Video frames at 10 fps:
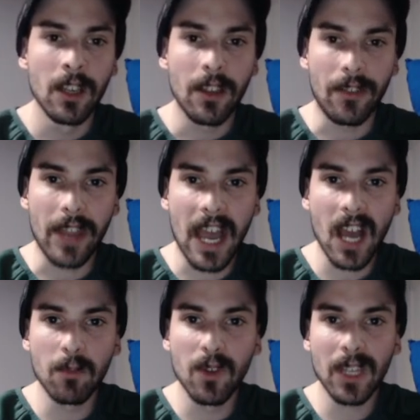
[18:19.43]

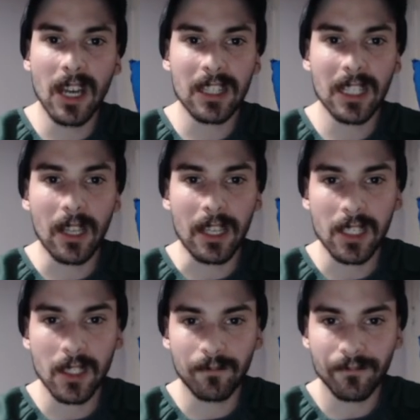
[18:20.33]
Now moving on to the
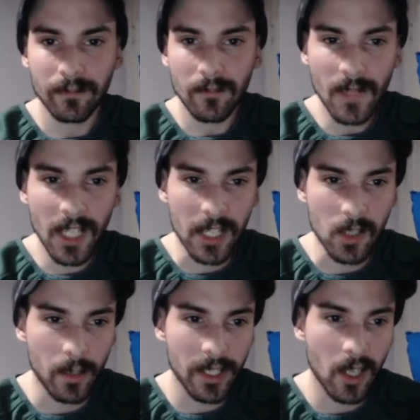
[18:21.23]
list, as
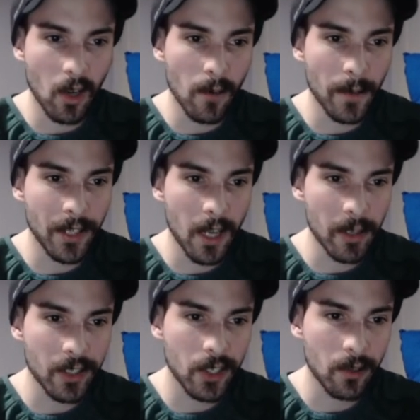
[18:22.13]
we go over
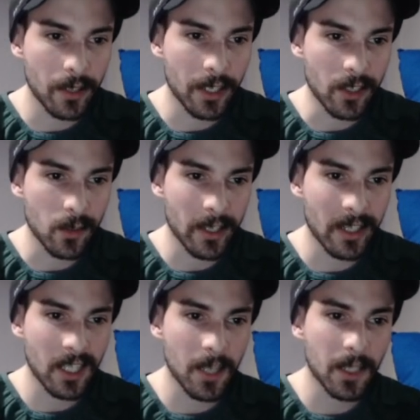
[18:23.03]
number two here, so we're going
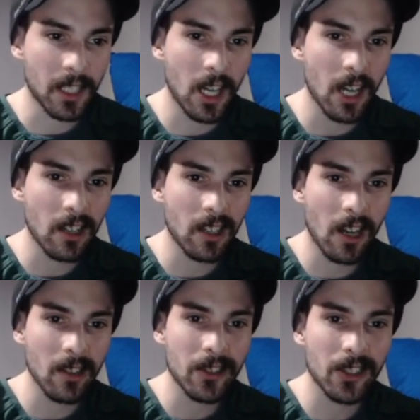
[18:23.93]
to keep the
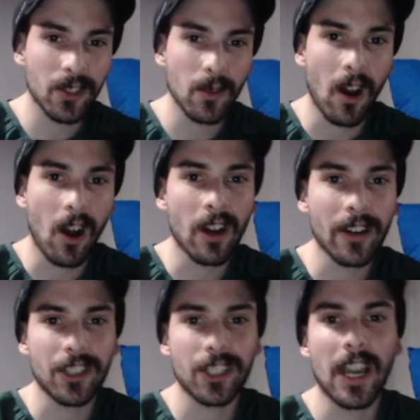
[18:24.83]
colors to
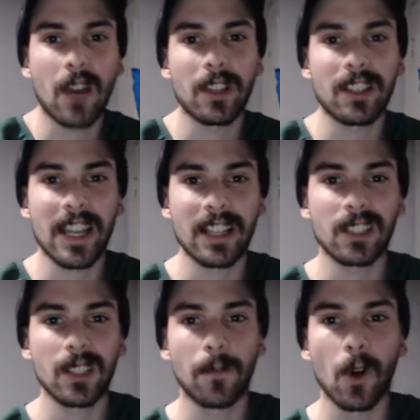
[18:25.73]
orange now with the
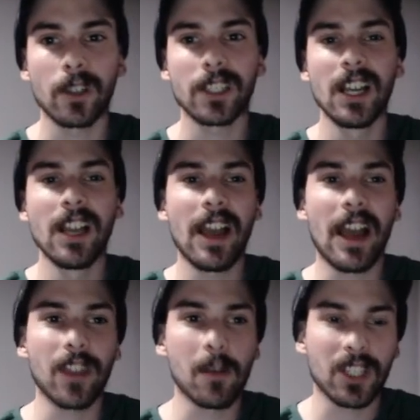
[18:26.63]
Tennessee Vols
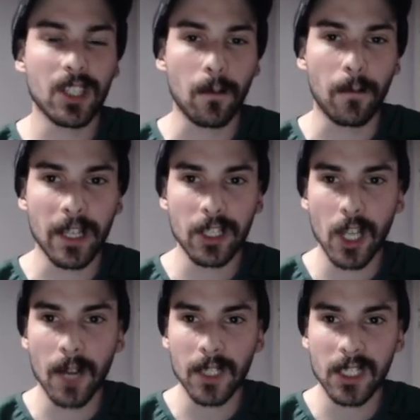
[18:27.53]
at number two. Finished
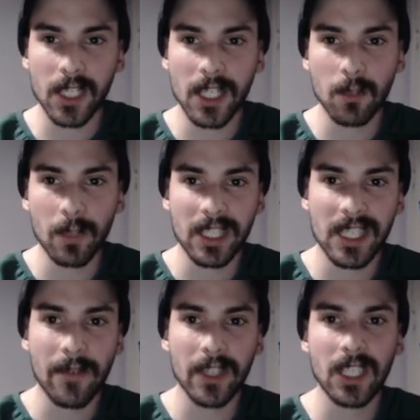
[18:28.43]
off the season with
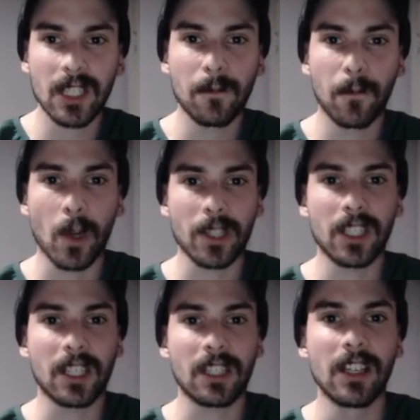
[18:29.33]

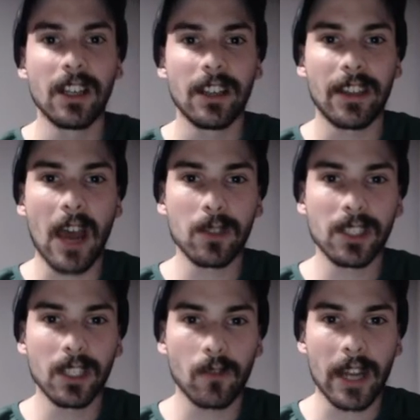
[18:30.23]
17-14. That was
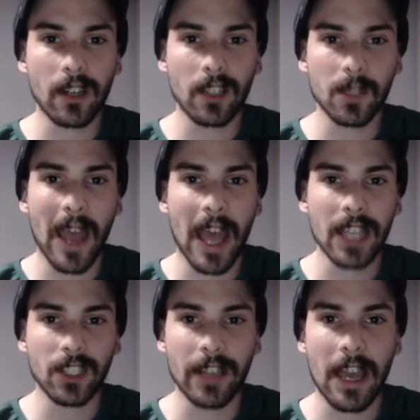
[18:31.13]
their record this
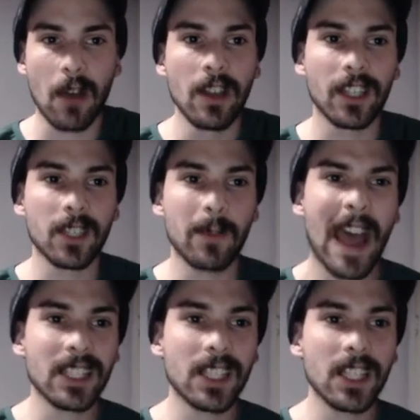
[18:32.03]
past year. Now, this
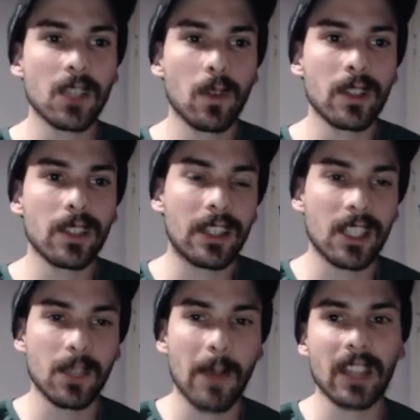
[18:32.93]
past season was an
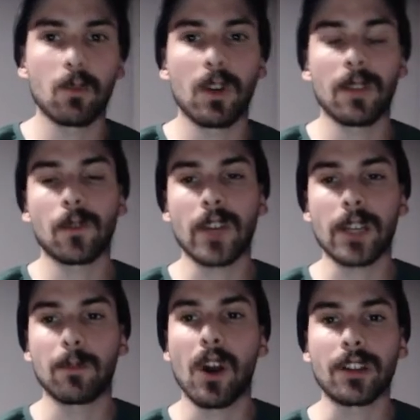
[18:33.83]
expected one for
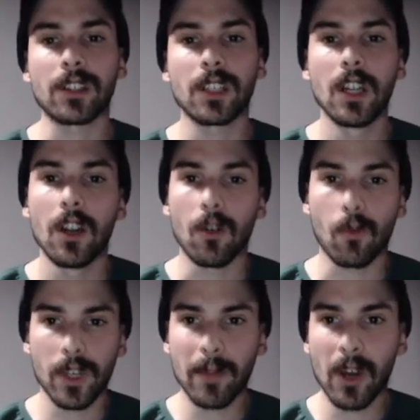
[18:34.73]
Rick Barnes.
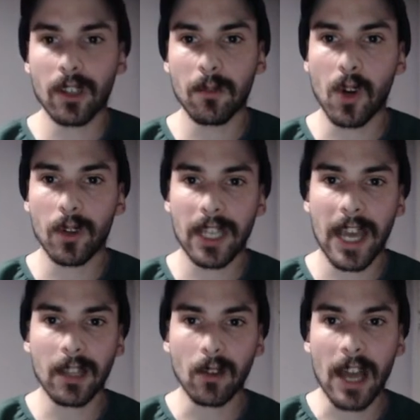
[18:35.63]
Rebuilding mode, he
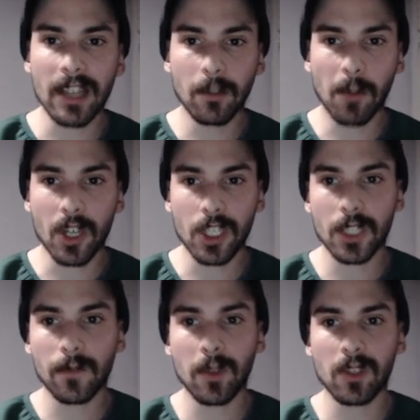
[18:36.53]
had a lot of
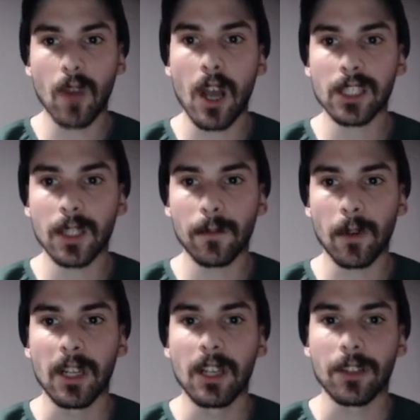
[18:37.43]
departures from this roster
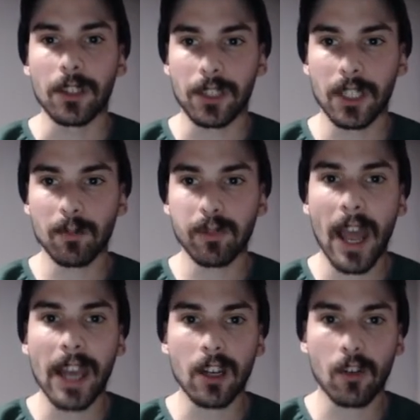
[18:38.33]
from the year
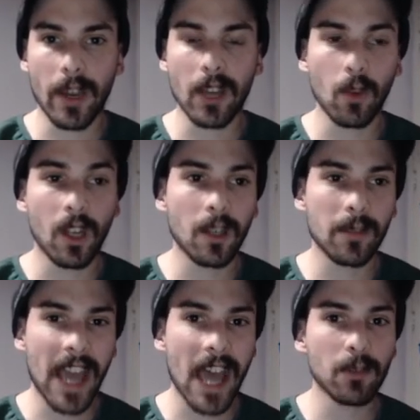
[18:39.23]
prior. Grant
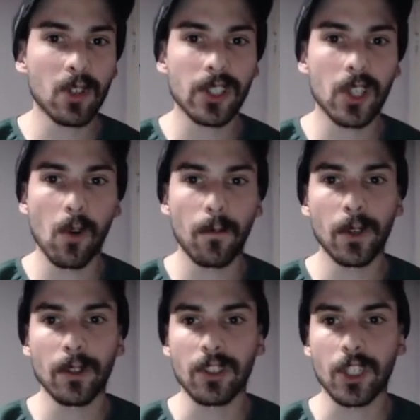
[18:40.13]
Williams, Admiral
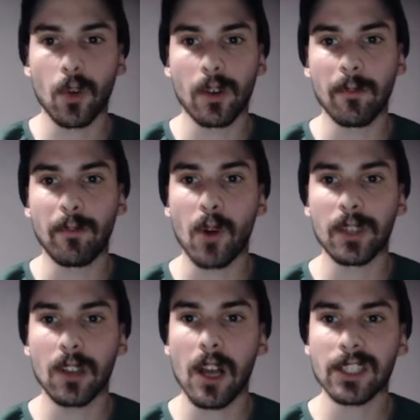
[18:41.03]
Schofield, and Jordan Bone,
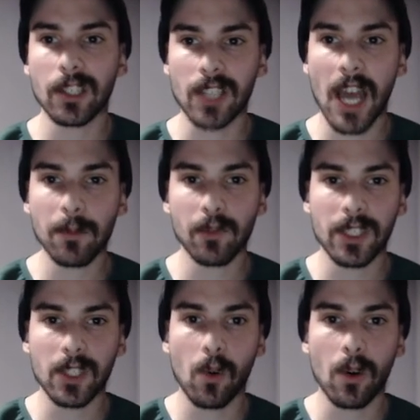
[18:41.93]
they lost their top three
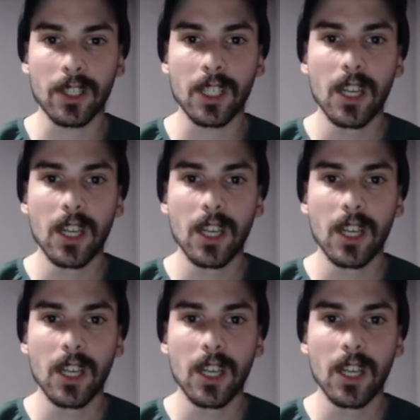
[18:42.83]
scorers